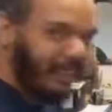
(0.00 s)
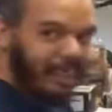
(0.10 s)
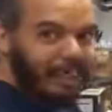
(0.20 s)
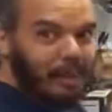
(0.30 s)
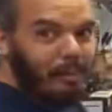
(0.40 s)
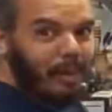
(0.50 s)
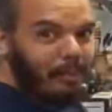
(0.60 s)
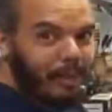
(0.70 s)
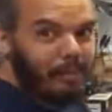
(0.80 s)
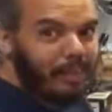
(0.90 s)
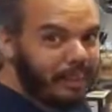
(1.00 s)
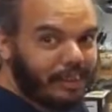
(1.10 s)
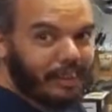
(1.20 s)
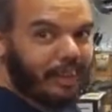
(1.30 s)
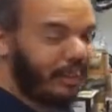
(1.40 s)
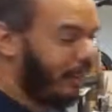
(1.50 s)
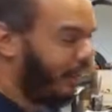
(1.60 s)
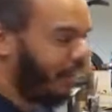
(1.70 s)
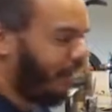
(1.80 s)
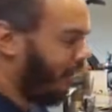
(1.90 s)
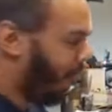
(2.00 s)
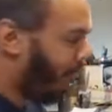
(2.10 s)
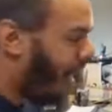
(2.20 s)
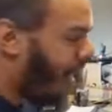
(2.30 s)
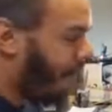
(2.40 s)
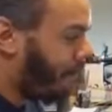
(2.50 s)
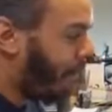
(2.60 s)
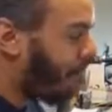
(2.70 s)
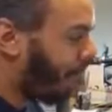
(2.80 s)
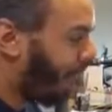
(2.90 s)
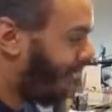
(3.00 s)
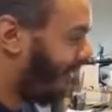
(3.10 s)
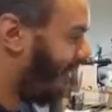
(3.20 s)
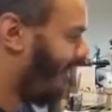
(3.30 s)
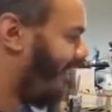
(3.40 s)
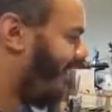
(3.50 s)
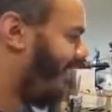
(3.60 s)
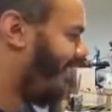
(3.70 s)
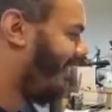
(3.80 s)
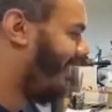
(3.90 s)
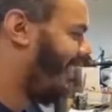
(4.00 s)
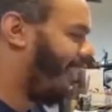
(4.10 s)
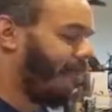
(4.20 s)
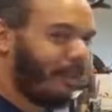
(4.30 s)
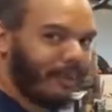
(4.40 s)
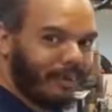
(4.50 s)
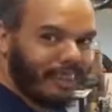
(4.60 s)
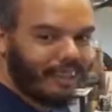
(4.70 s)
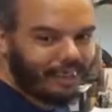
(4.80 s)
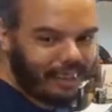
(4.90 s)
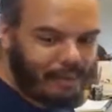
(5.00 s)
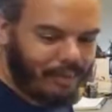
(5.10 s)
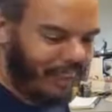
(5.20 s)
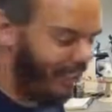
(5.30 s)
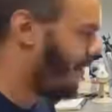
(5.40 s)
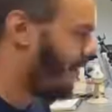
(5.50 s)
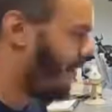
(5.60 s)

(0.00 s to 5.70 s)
Alright, don't mind me, I'm being silly. 5 people! Alright, let me scroll down to live chat.